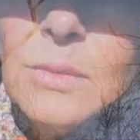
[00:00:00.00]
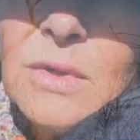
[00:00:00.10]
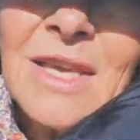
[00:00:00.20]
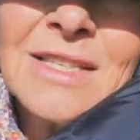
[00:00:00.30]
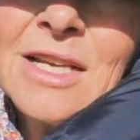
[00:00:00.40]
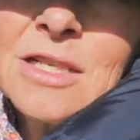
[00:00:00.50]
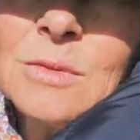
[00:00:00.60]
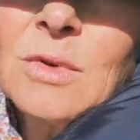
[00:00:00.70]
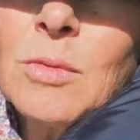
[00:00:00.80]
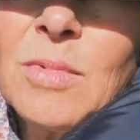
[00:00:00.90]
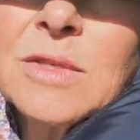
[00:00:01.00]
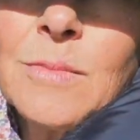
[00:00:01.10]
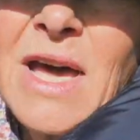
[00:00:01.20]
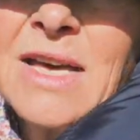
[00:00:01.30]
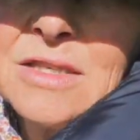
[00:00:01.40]
Well, that's actually where the best
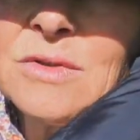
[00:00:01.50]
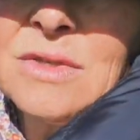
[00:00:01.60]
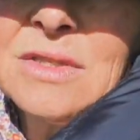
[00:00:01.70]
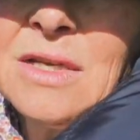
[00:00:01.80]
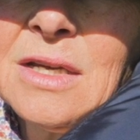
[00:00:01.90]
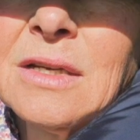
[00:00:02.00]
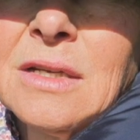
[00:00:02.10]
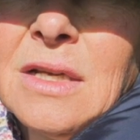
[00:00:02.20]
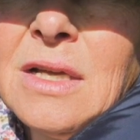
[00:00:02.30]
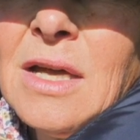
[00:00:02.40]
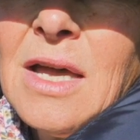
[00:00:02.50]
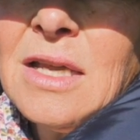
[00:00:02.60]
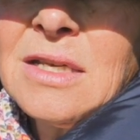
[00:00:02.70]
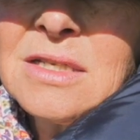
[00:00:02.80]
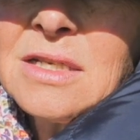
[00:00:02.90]
pasture is now,
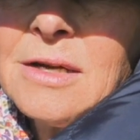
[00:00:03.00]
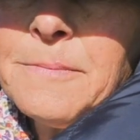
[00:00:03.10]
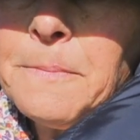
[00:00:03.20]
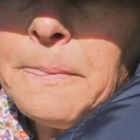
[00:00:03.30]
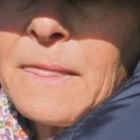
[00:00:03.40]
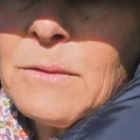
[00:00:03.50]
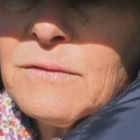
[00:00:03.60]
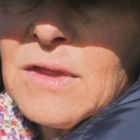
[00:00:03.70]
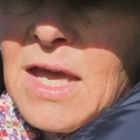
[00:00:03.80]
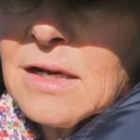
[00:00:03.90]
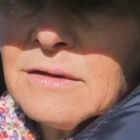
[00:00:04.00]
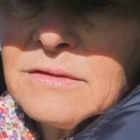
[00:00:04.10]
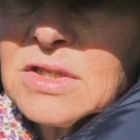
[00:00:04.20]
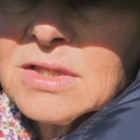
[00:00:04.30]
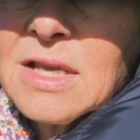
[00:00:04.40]
and the cattle are
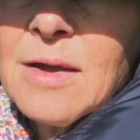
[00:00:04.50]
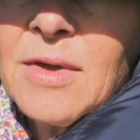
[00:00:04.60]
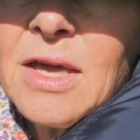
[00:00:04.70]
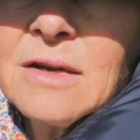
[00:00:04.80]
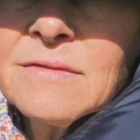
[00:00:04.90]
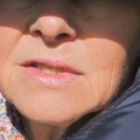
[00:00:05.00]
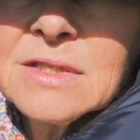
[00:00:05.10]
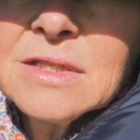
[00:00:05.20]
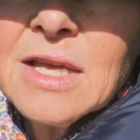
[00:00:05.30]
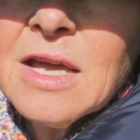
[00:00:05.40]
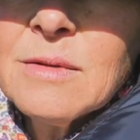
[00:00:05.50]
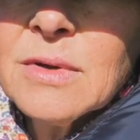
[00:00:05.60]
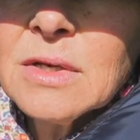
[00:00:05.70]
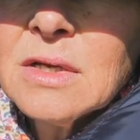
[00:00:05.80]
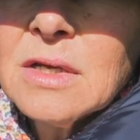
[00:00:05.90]
just coming out of this today,
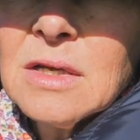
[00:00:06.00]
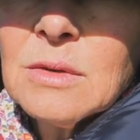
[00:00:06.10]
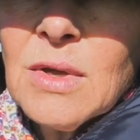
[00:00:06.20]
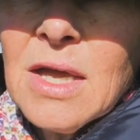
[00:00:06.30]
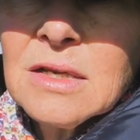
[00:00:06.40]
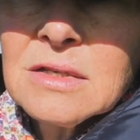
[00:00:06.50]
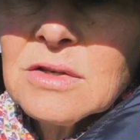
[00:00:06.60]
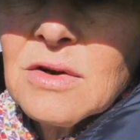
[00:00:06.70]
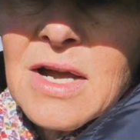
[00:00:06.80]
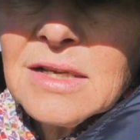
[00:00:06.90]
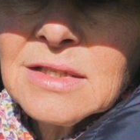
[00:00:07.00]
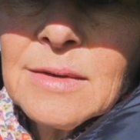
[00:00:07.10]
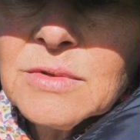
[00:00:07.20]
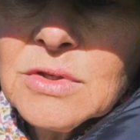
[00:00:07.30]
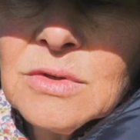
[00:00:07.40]
but we had grass
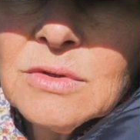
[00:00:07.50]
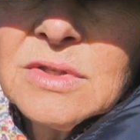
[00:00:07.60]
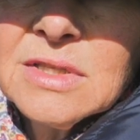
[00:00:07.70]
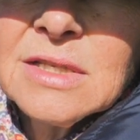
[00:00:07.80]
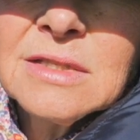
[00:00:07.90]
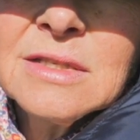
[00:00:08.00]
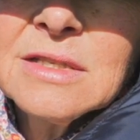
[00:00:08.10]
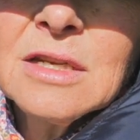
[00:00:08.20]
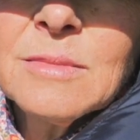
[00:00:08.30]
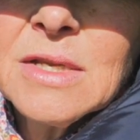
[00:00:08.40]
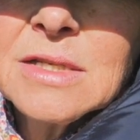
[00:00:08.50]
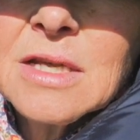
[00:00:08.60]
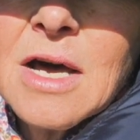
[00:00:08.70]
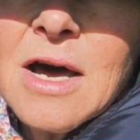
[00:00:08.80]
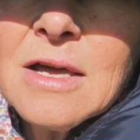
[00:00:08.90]
up to 60 centimetres
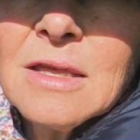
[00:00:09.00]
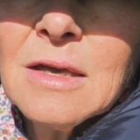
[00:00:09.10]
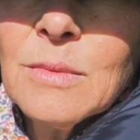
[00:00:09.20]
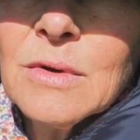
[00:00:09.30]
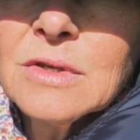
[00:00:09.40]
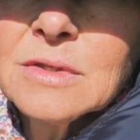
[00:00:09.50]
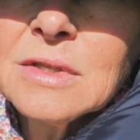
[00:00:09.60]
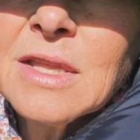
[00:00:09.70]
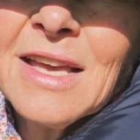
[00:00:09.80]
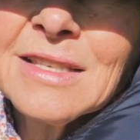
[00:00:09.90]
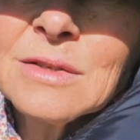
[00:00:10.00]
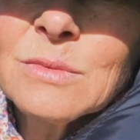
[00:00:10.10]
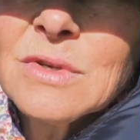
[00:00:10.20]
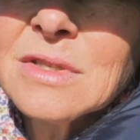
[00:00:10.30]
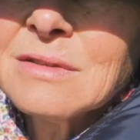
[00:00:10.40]
high there, whereas in the acid
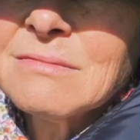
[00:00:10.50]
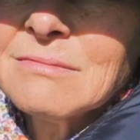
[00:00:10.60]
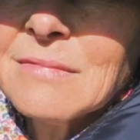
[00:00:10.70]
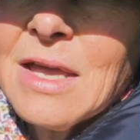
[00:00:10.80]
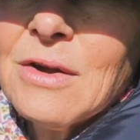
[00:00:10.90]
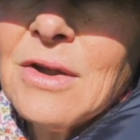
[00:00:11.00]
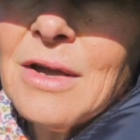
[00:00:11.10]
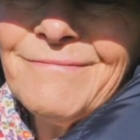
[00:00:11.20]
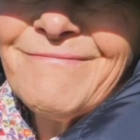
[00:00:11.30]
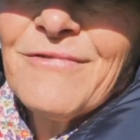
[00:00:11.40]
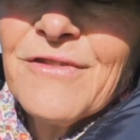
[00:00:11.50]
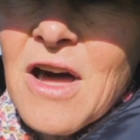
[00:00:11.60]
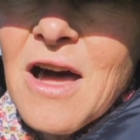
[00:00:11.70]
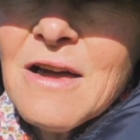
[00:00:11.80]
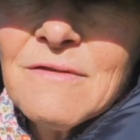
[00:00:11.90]
root area,
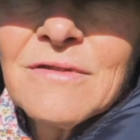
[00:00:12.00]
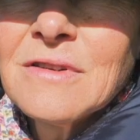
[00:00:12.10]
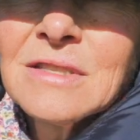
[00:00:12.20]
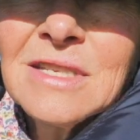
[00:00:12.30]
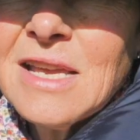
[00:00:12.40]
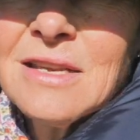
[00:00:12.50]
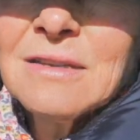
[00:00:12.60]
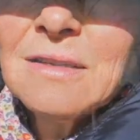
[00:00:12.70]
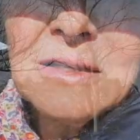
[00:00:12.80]
5, 10,